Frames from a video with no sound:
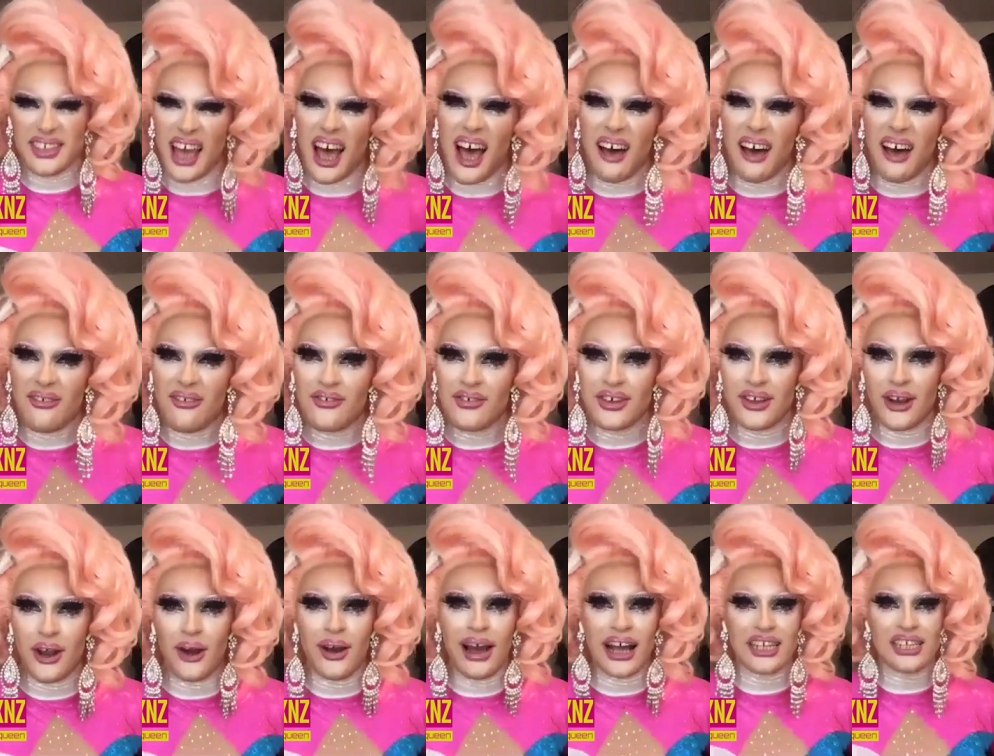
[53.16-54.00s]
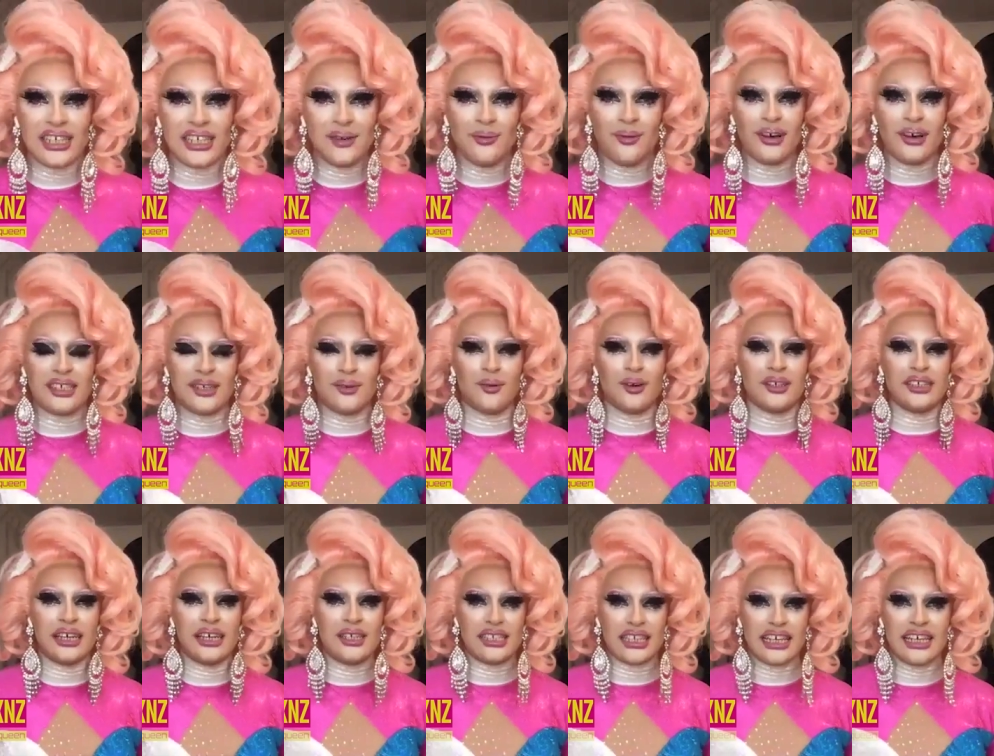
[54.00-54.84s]
tough.
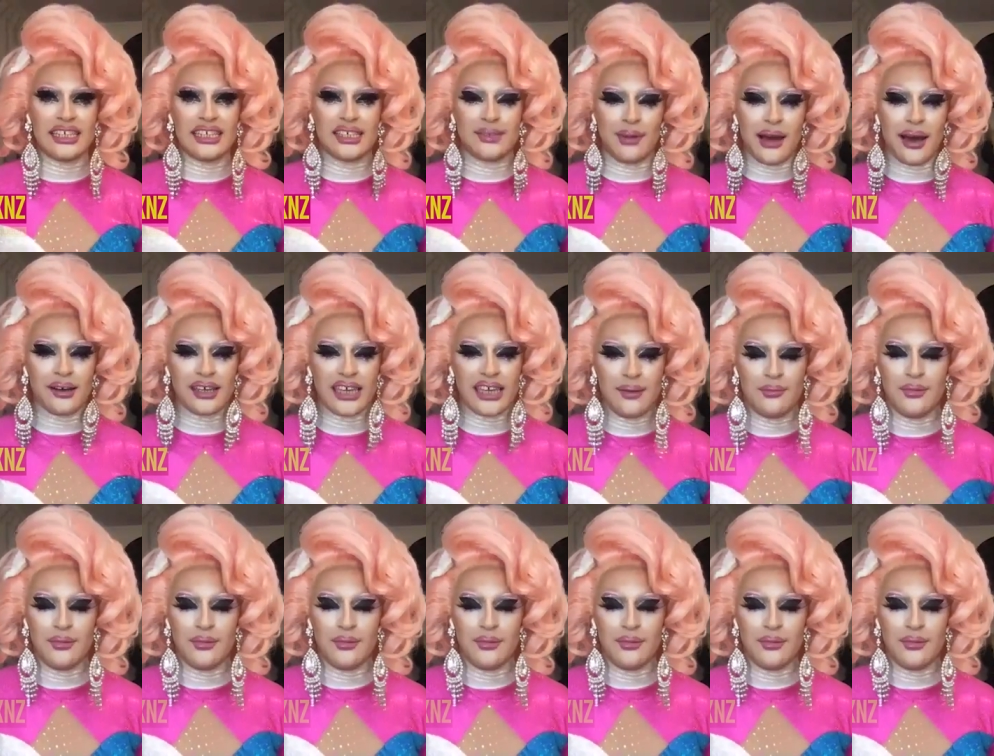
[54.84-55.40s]
It's about keeping